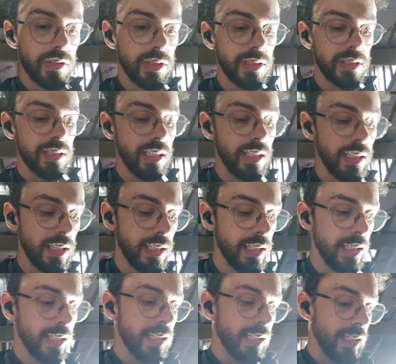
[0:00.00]
just
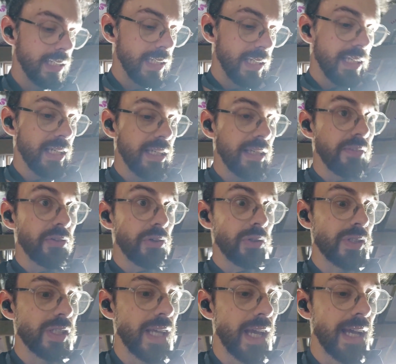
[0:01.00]
look at
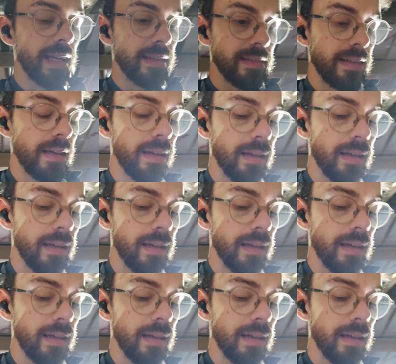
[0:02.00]
sand.